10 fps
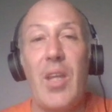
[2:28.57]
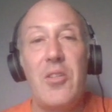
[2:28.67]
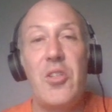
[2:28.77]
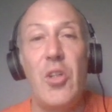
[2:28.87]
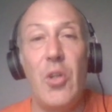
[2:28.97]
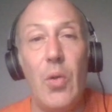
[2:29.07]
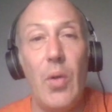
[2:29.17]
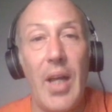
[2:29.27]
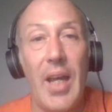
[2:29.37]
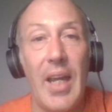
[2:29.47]

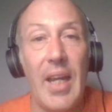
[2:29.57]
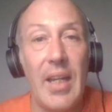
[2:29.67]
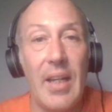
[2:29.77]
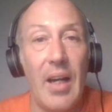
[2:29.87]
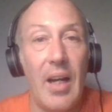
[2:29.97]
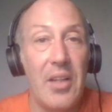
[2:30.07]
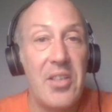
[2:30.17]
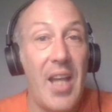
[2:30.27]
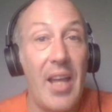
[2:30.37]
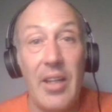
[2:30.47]
to a uh,
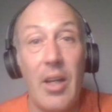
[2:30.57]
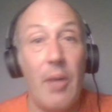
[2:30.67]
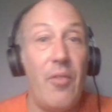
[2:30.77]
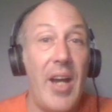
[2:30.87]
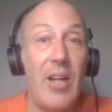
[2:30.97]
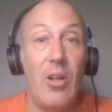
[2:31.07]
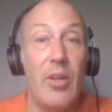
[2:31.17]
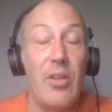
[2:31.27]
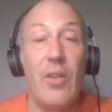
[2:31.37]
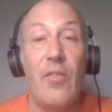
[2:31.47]
Stanley Cup final
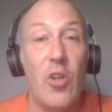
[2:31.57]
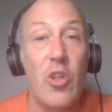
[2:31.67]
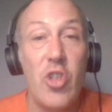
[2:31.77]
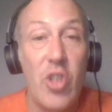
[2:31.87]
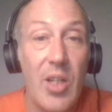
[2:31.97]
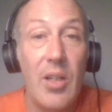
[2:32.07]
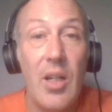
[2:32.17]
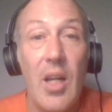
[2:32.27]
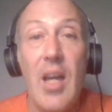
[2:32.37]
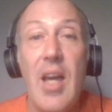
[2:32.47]
in their first year.